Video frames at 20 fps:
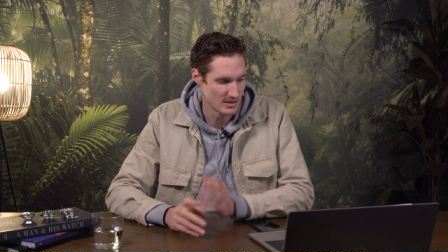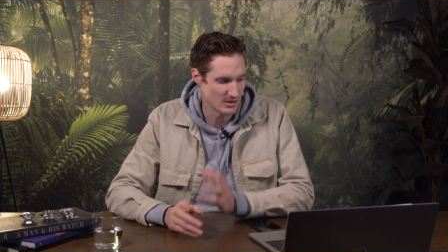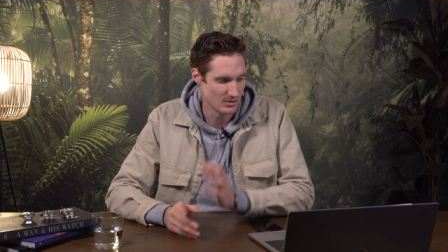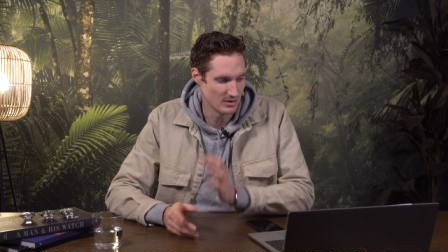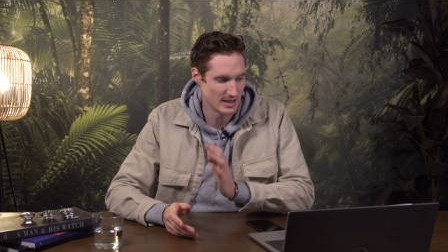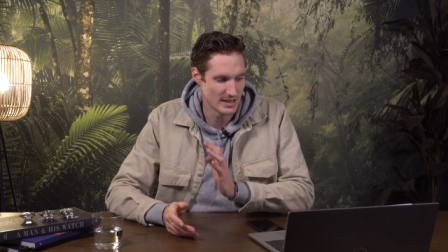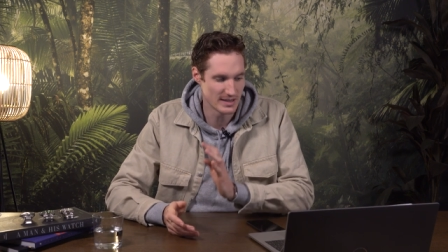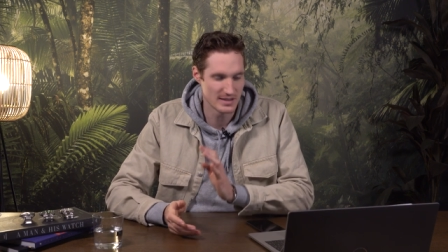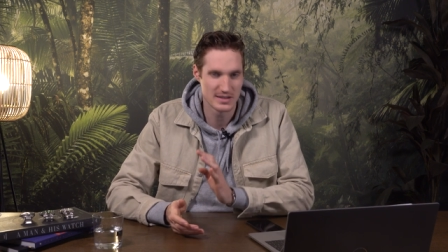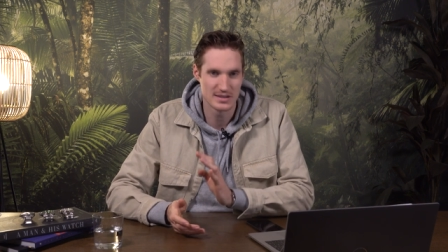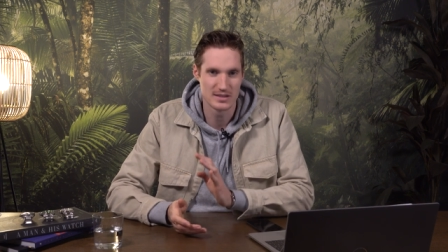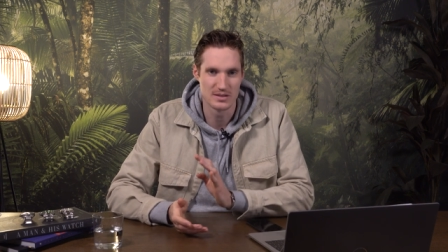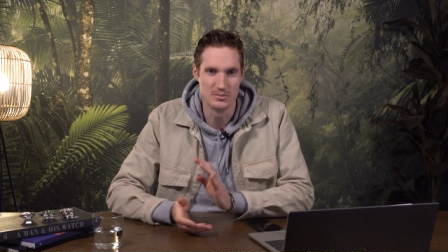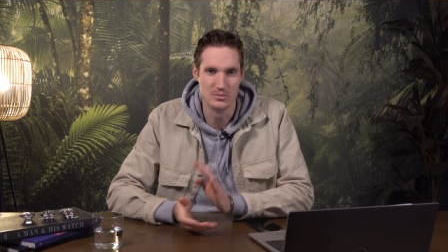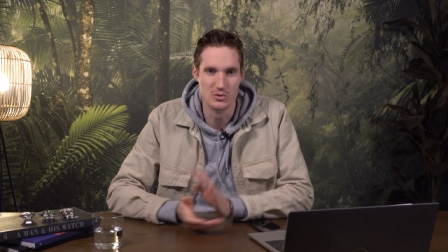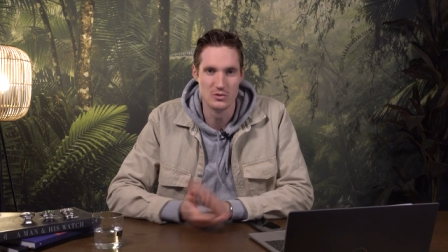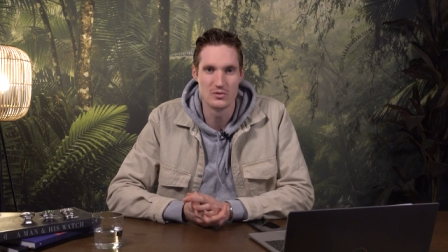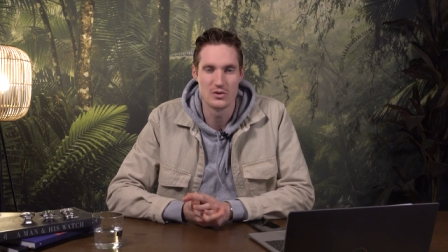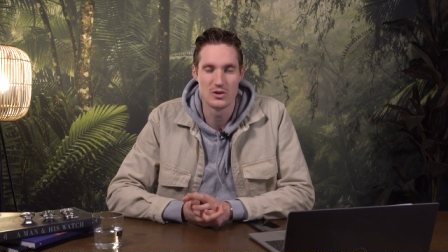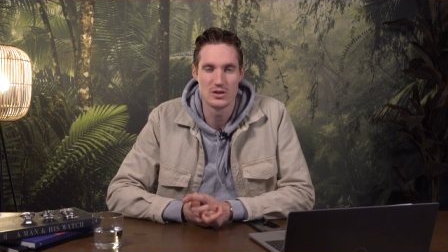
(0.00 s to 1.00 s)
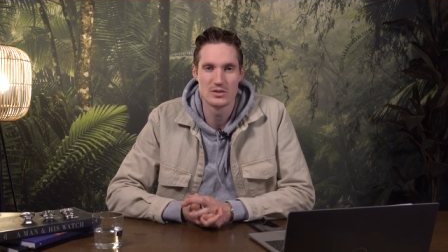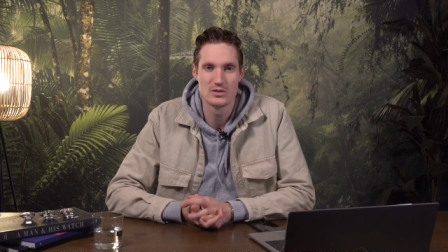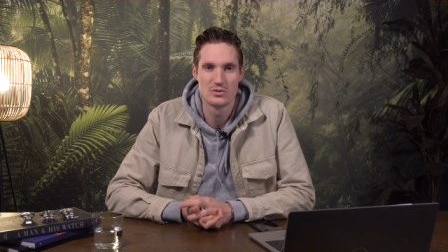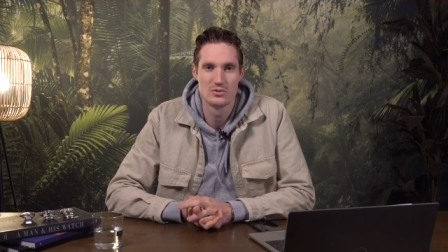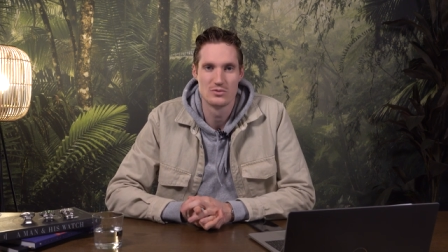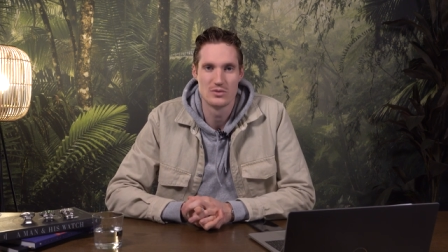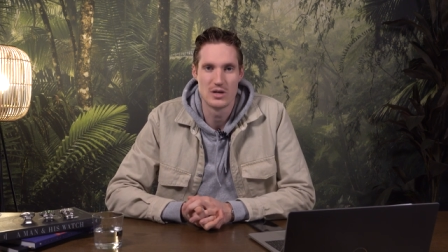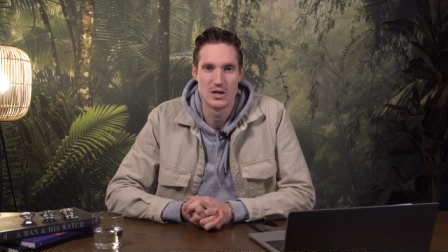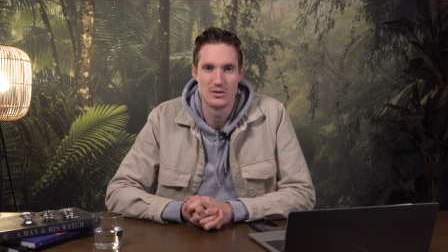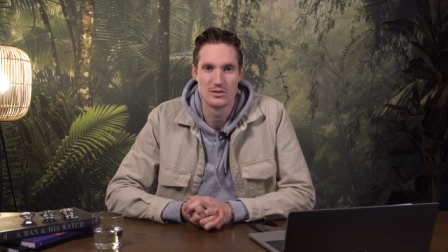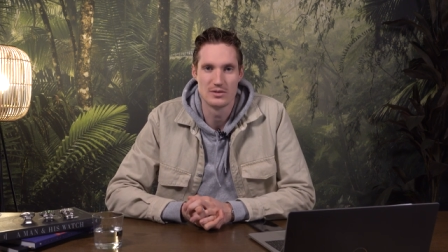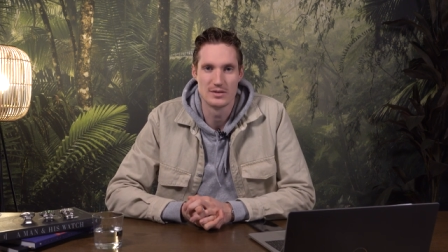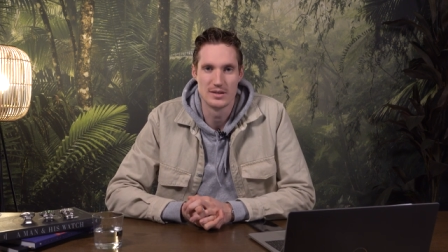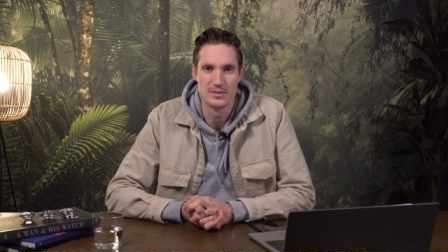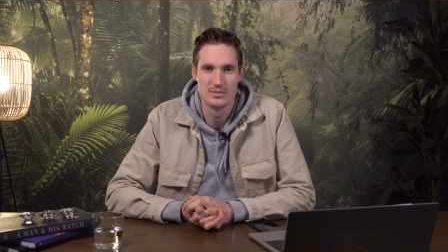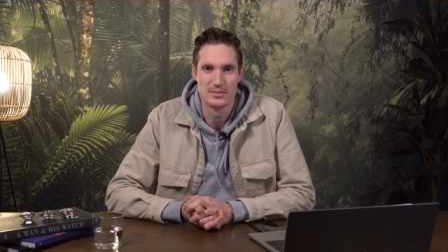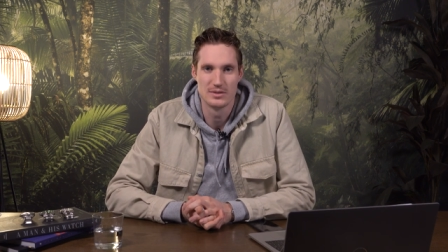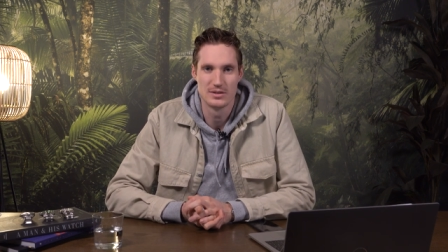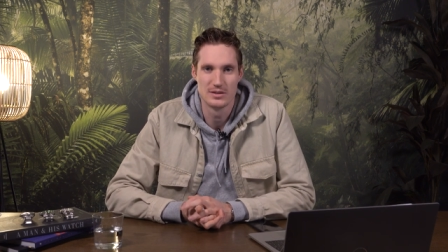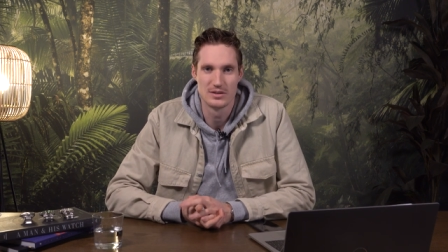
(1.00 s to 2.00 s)
So let's move on to
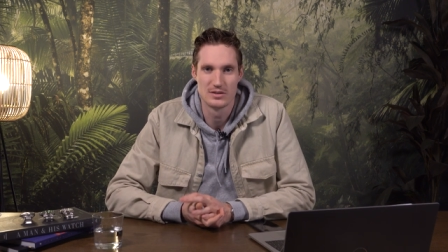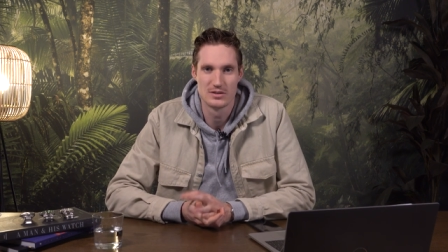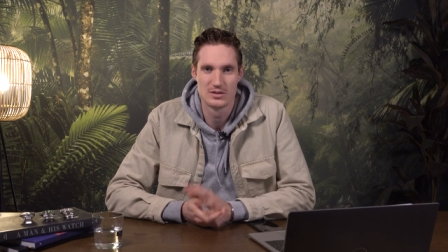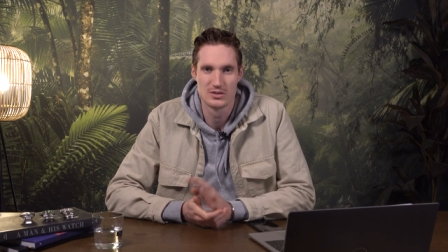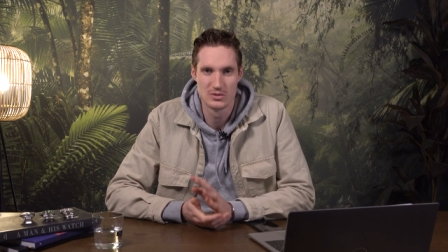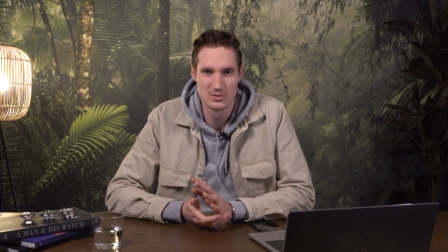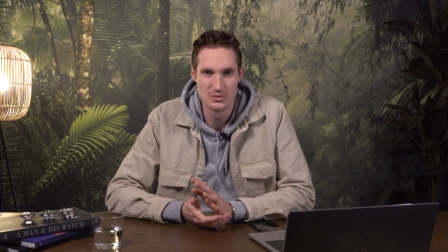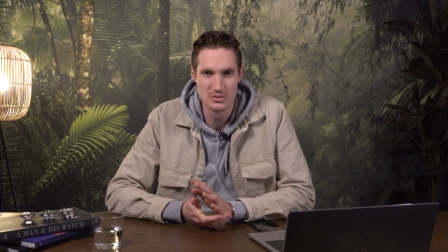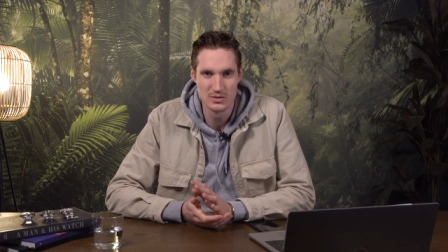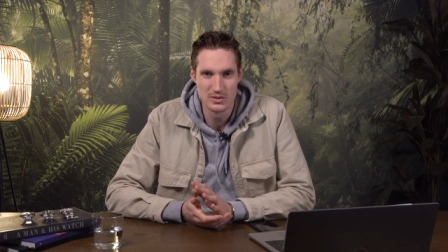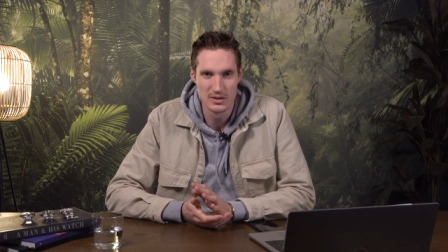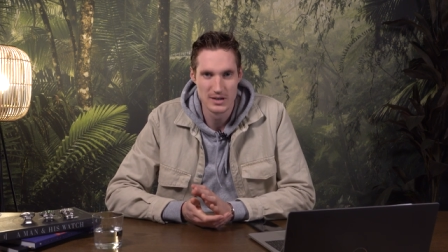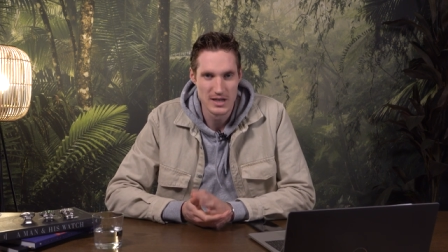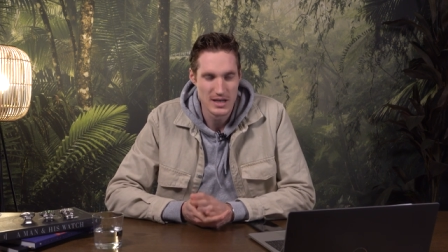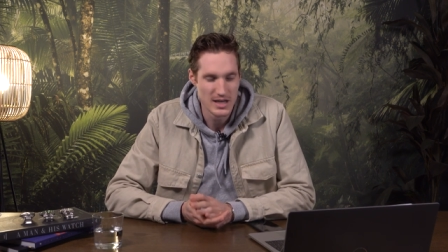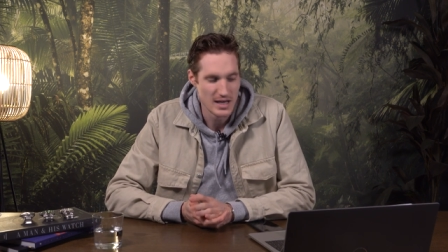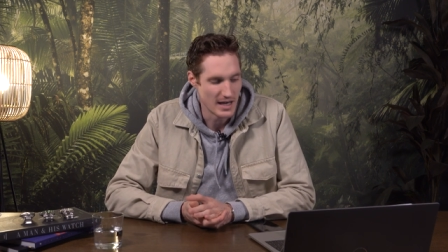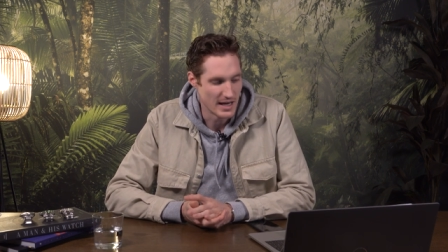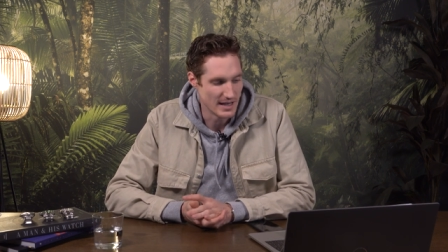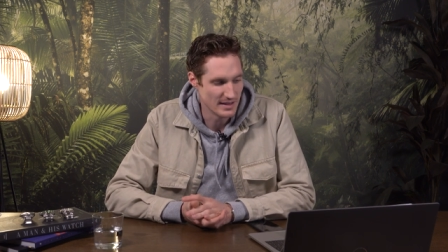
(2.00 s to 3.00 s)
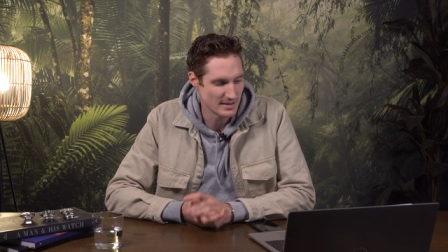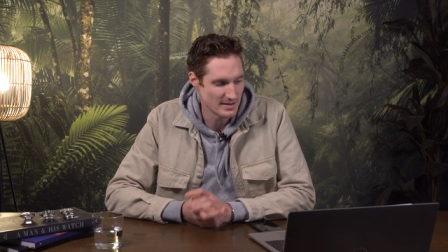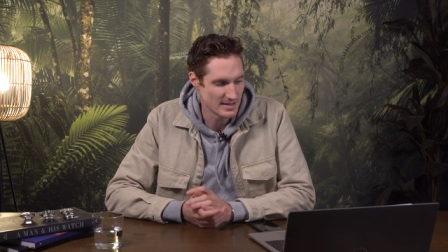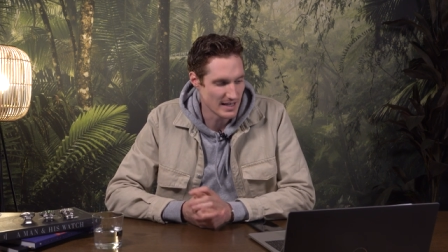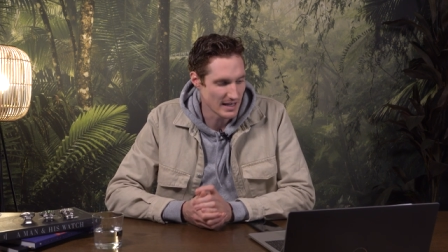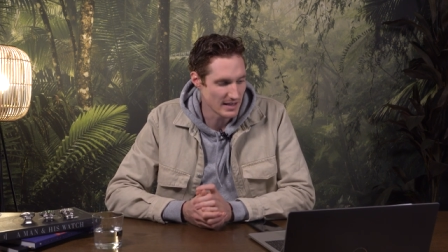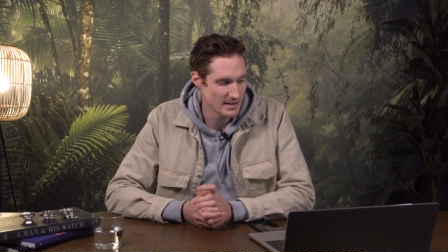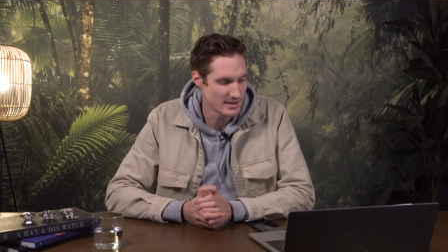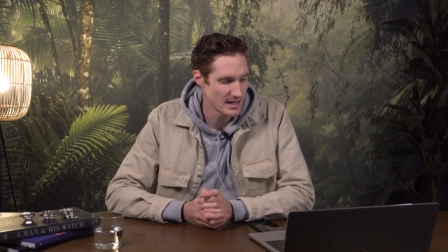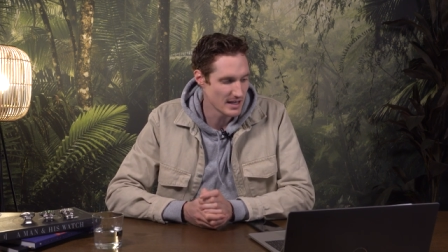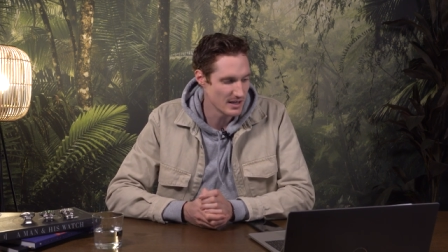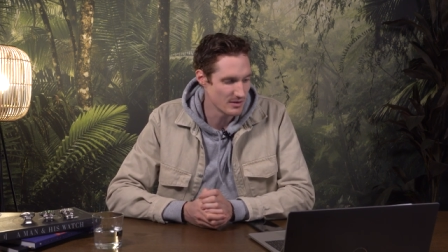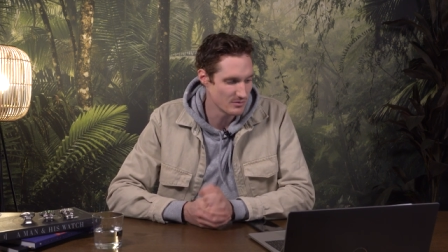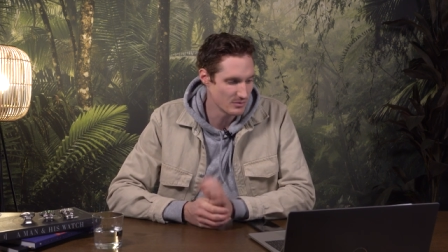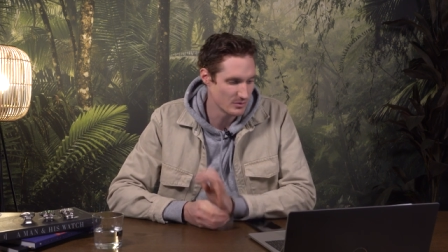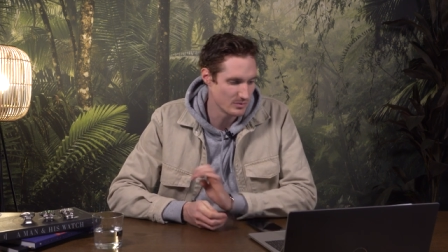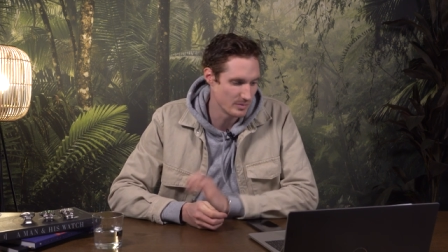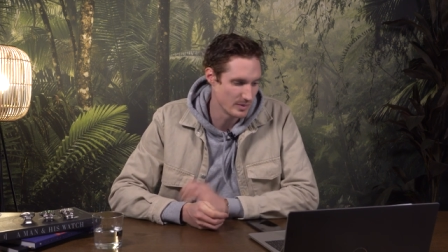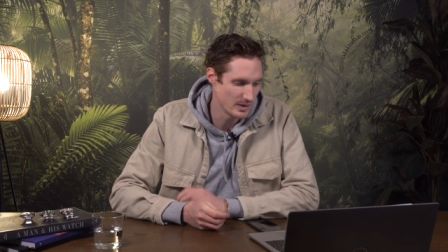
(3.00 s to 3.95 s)
round number two. And the second round